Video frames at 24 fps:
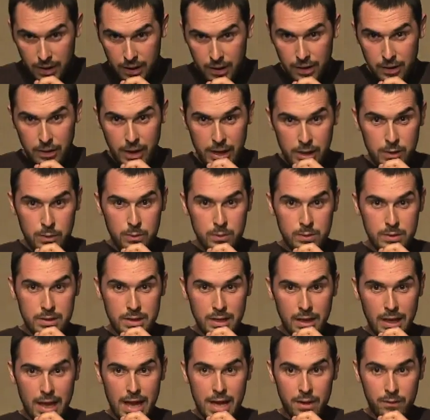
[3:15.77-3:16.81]
They use the
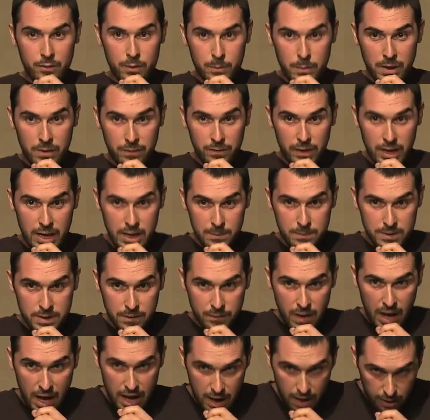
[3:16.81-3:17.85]
light from the flames of
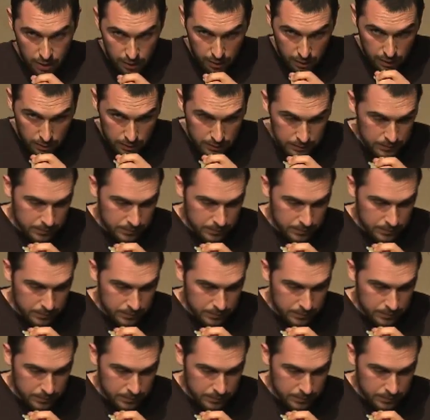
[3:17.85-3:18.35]
hell.